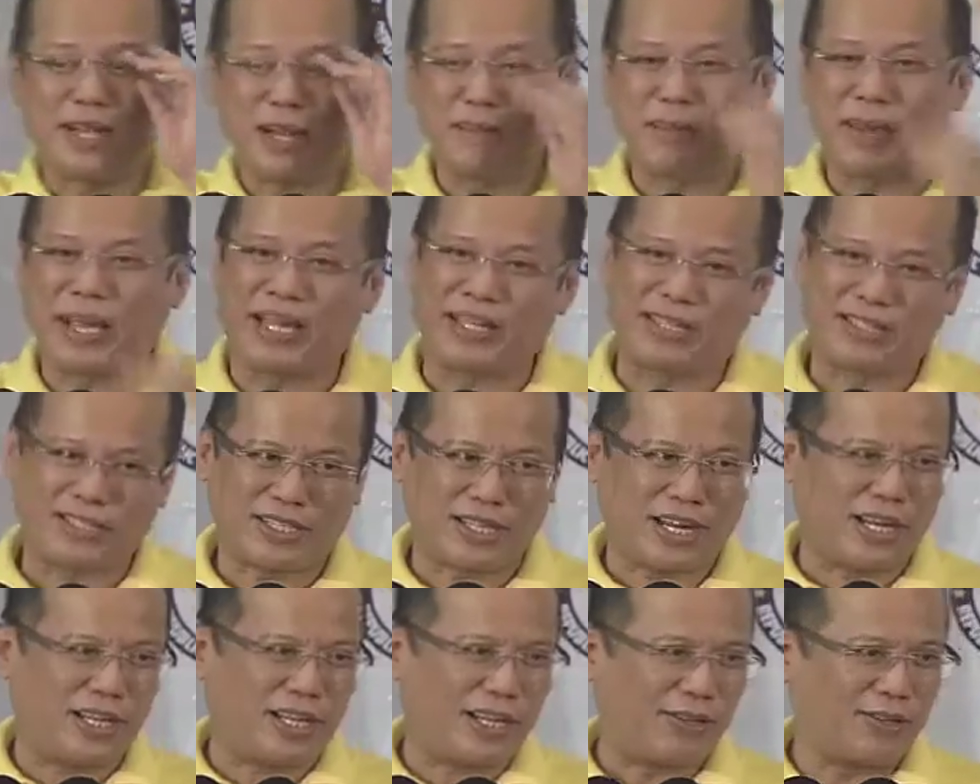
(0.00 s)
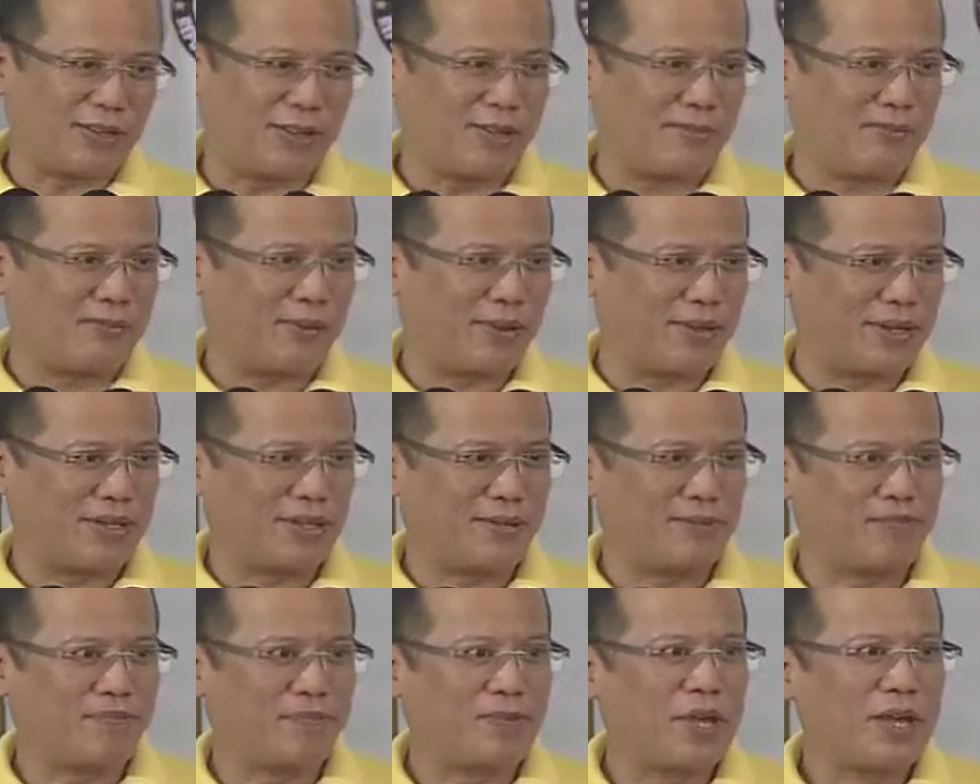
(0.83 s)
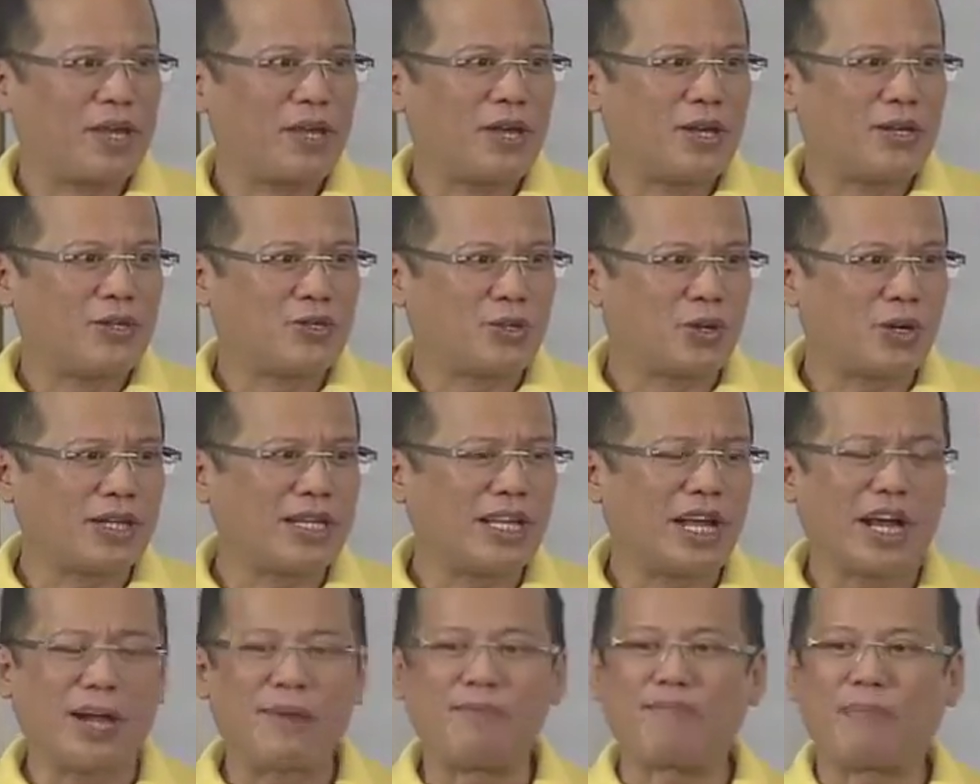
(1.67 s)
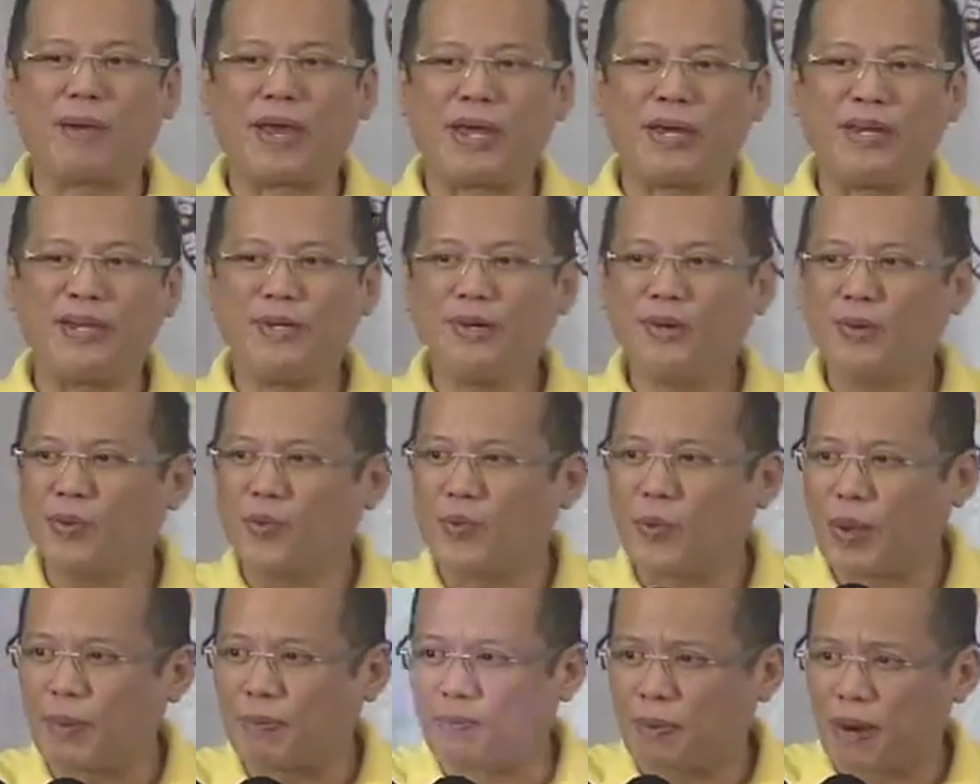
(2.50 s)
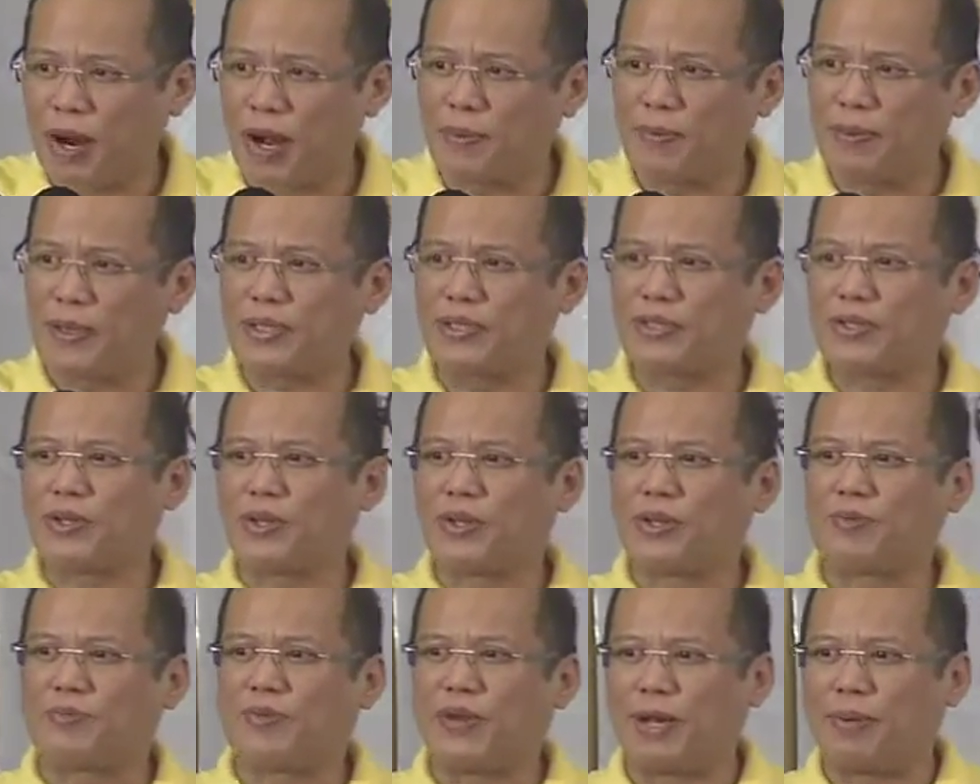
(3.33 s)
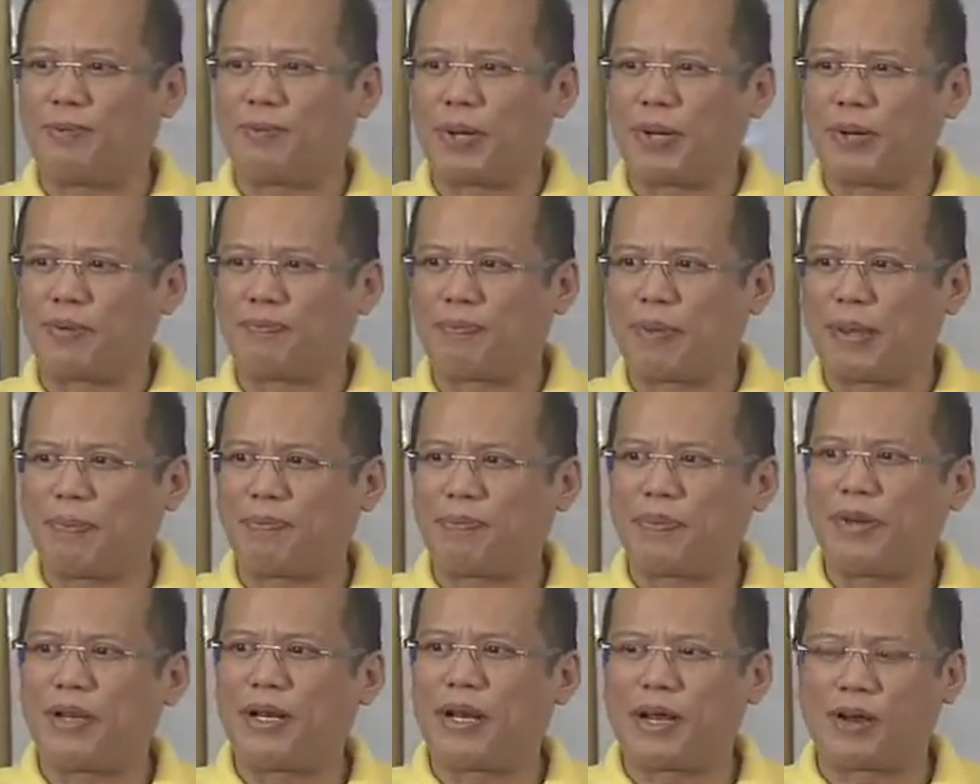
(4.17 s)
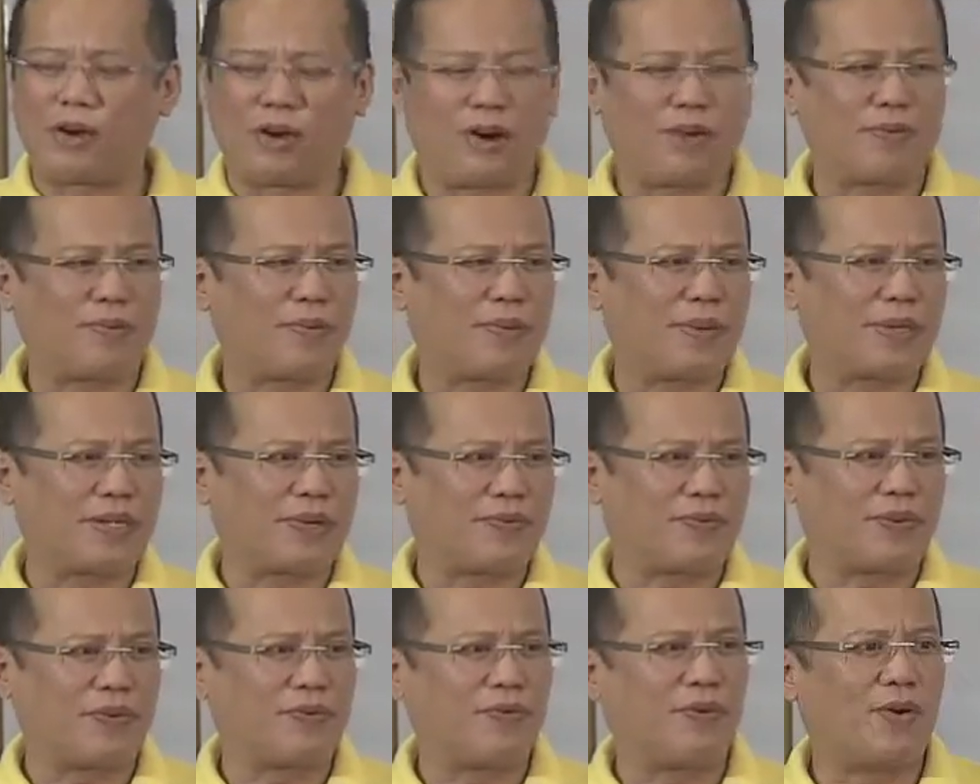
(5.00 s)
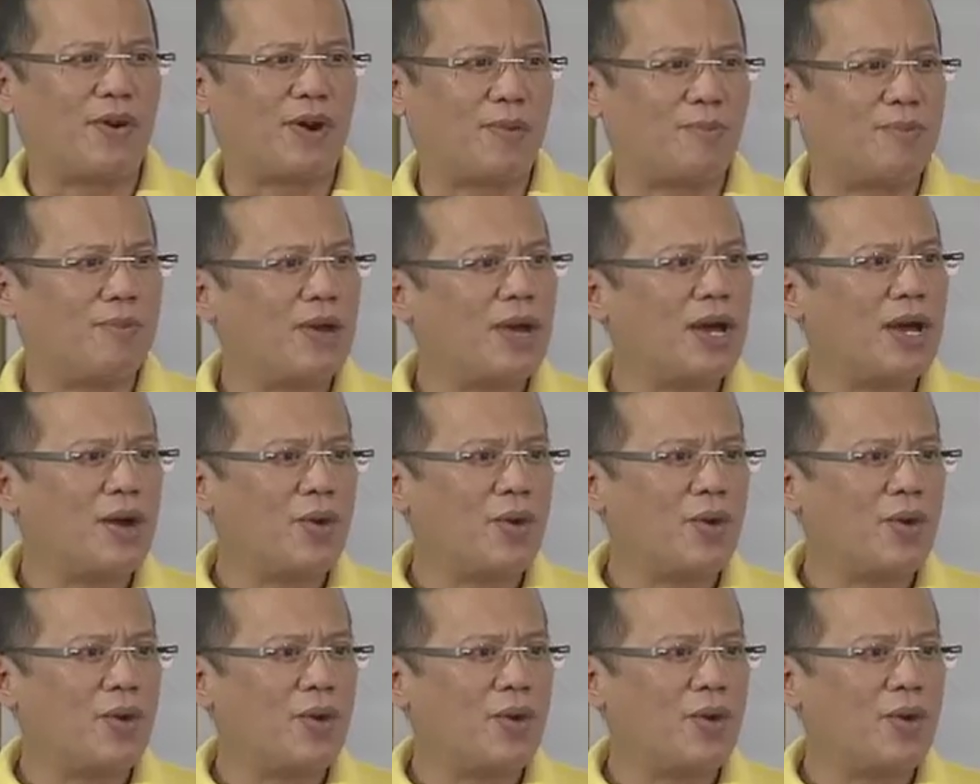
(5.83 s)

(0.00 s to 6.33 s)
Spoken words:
me get straight out to the point. During the campaign, we promised to the Filipino people a government of reform.